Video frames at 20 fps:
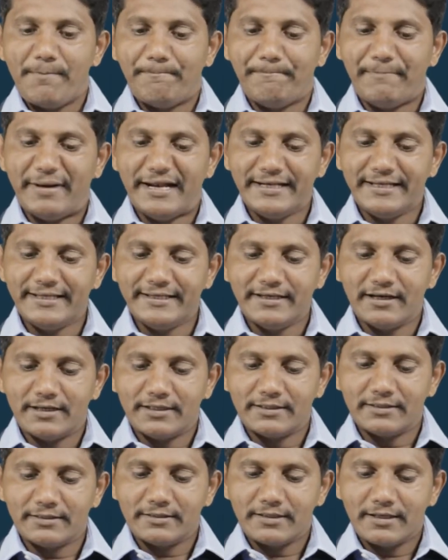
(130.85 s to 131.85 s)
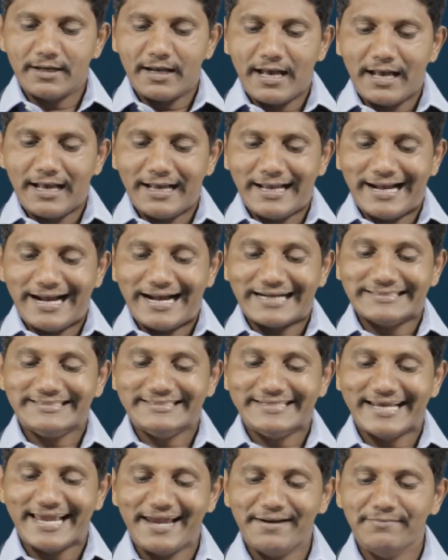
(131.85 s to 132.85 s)
Many are
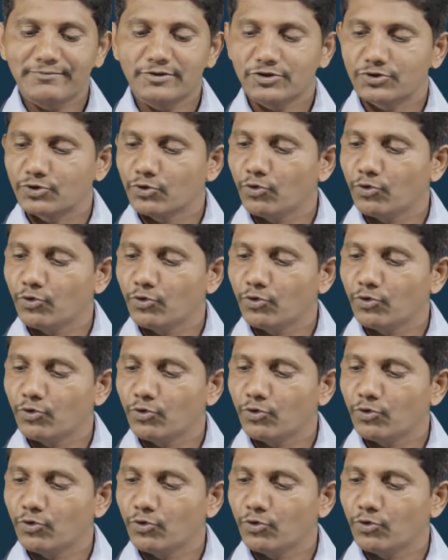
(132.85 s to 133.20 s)
ashamed